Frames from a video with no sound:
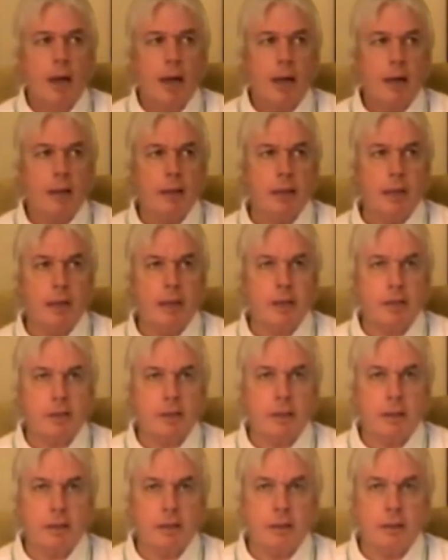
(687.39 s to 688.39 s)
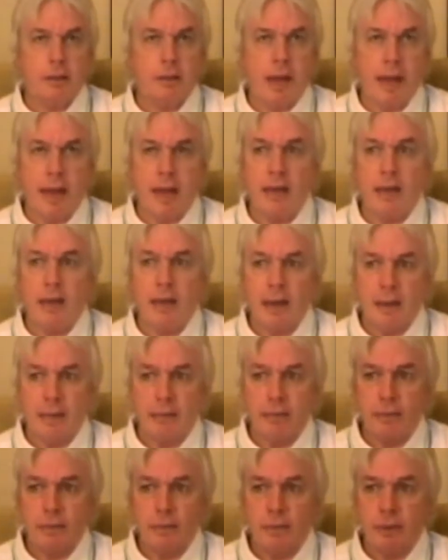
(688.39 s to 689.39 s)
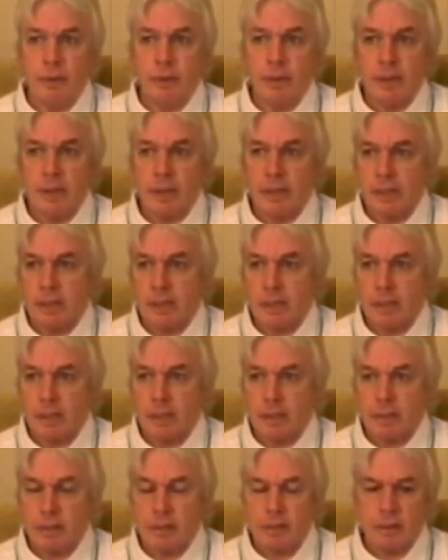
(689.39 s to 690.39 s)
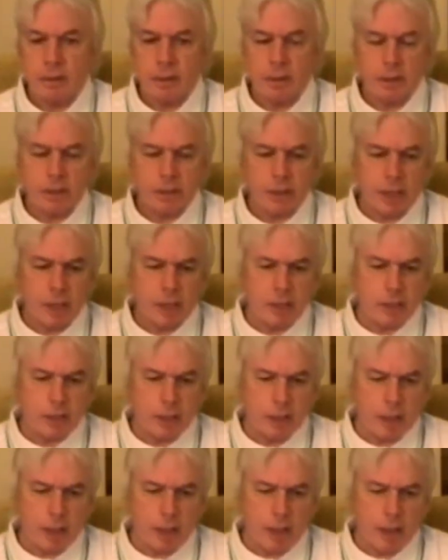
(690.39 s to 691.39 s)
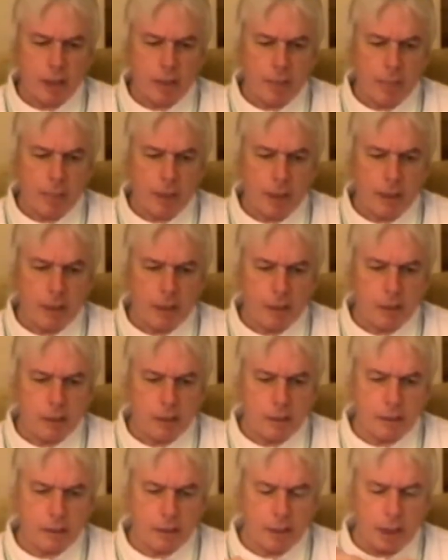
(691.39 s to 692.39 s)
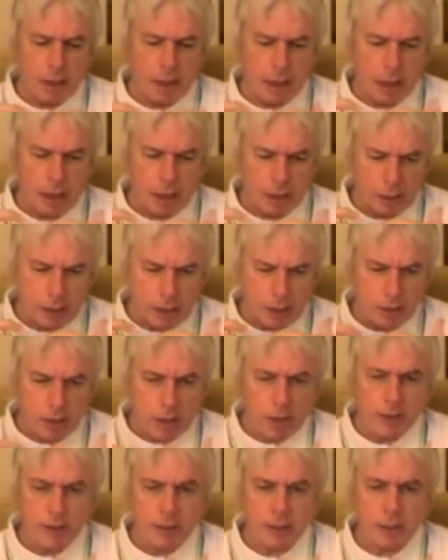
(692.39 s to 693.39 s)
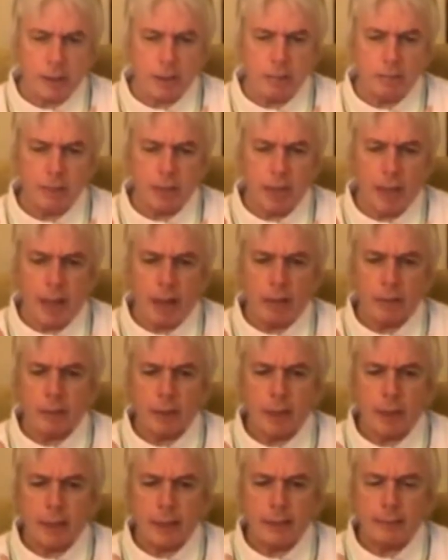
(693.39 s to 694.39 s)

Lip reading: And it's at that level that this is changing, and going to come down.